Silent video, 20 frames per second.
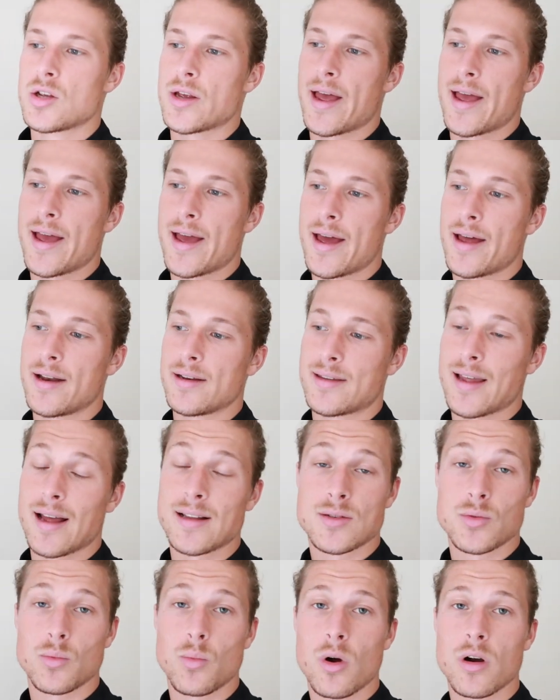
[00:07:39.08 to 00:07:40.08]
And
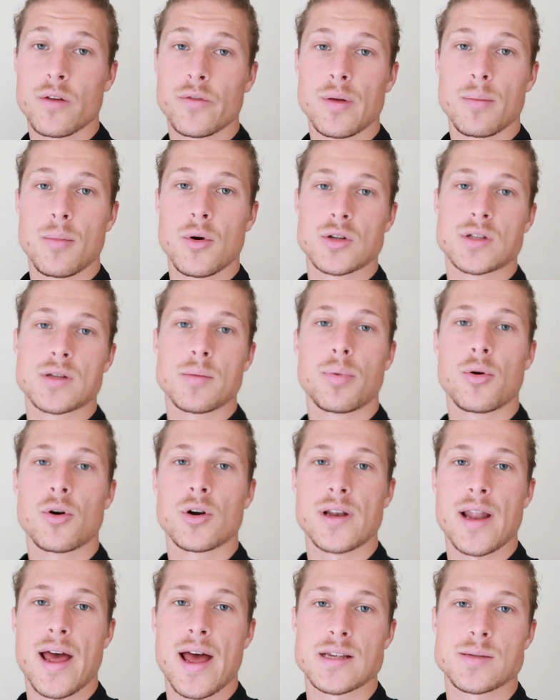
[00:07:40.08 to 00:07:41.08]
that's one of the most
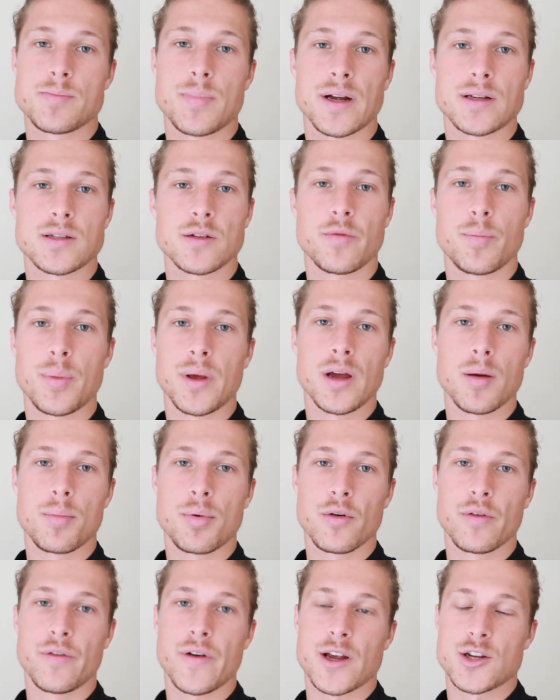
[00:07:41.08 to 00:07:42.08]
important aspects of being a
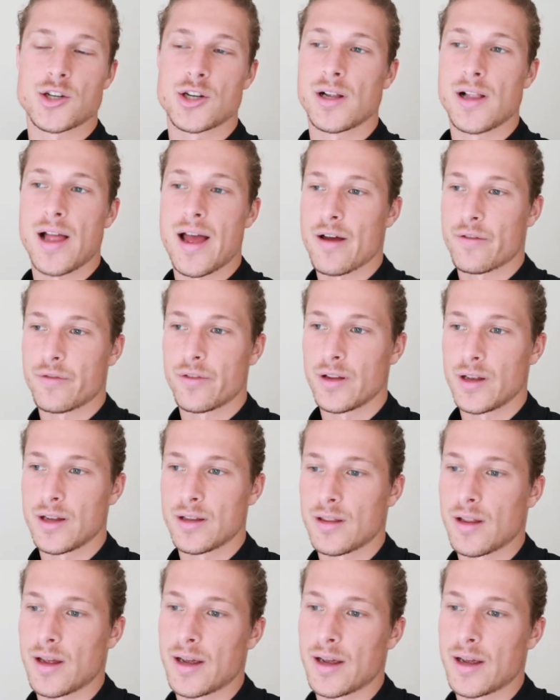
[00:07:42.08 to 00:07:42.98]
professional athlete.